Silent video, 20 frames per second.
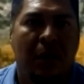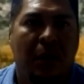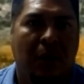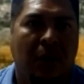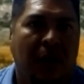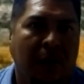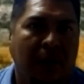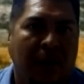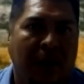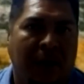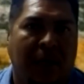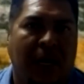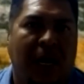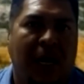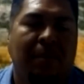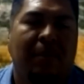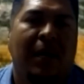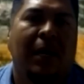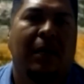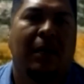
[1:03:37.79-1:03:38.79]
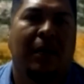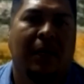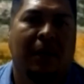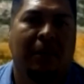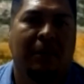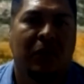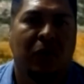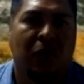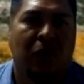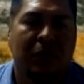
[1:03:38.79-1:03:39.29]
I got my
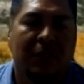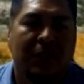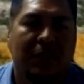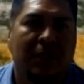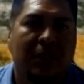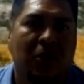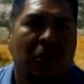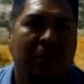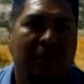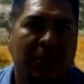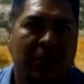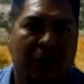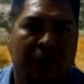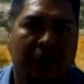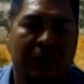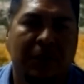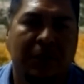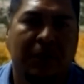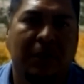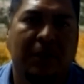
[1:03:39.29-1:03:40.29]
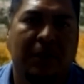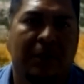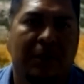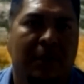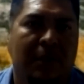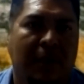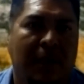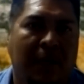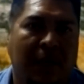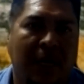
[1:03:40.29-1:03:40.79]
associates in human
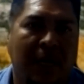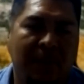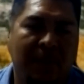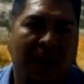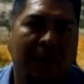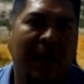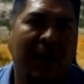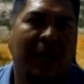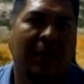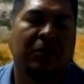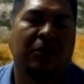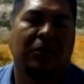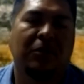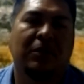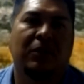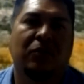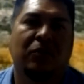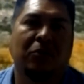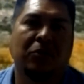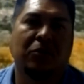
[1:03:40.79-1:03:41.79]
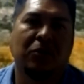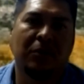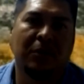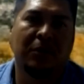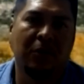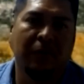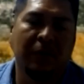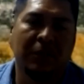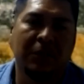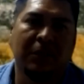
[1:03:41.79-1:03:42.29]
services. I got my bachelor's in social
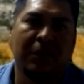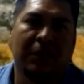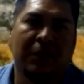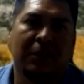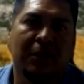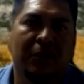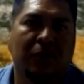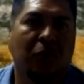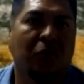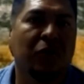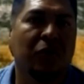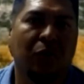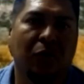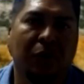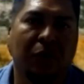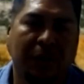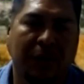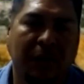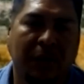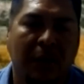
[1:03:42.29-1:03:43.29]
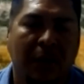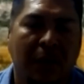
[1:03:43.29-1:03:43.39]
services, social work.